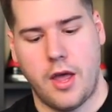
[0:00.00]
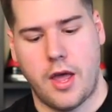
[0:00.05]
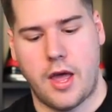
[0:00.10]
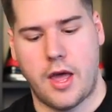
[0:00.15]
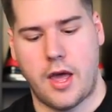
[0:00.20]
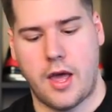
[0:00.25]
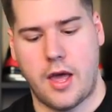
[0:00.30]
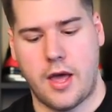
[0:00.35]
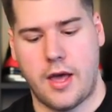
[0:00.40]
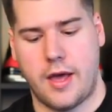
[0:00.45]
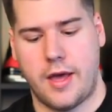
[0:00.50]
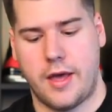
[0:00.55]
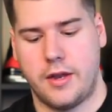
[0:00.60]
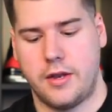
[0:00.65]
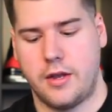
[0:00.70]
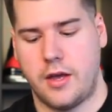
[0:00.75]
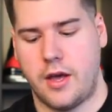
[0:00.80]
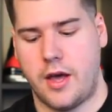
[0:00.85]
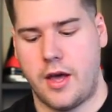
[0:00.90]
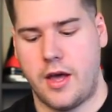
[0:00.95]

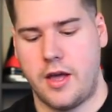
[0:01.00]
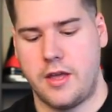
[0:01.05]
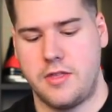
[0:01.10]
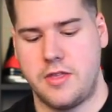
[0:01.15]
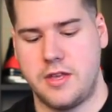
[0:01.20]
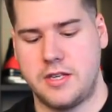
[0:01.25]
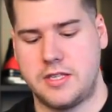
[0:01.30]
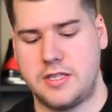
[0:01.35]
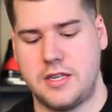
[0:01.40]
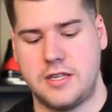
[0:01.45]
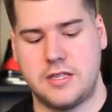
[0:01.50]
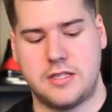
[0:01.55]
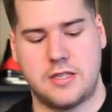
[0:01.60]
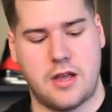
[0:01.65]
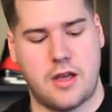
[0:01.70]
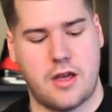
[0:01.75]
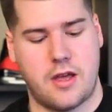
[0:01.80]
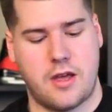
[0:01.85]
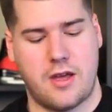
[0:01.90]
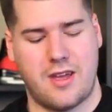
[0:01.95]
And this is
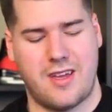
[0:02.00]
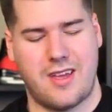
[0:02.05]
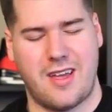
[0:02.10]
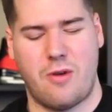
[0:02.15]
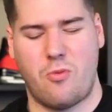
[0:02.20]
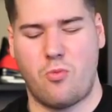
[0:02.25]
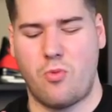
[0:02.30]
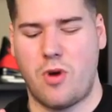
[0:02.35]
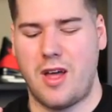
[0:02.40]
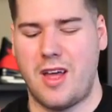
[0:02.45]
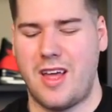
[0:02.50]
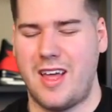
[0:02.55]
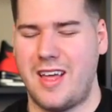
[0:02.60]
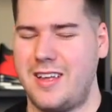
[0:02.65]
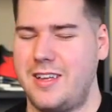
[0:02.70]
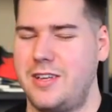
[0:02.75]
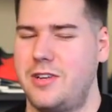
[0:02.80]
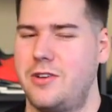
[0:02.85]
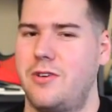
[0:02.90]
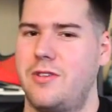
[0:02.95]

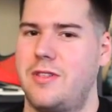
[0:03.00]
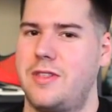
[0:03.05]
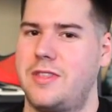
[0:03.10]
you